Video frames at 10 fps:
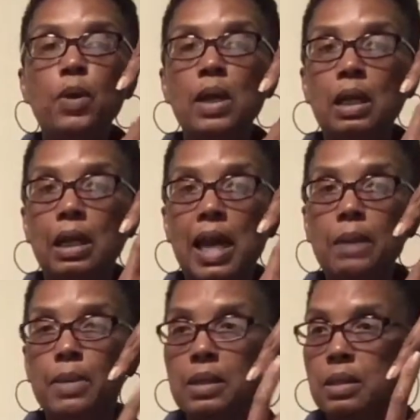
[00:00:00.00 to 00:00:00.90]
you in
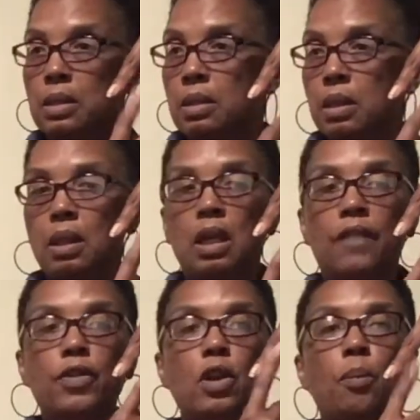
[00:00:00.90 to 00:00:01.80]
alignment,
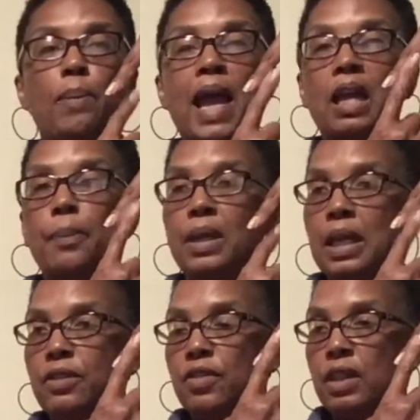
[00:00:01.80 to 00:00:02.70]
if you don't bang up
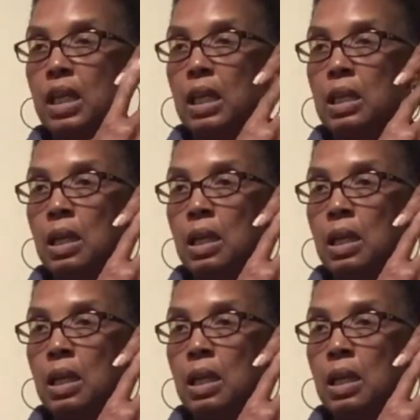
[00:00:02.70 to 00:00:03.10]
against the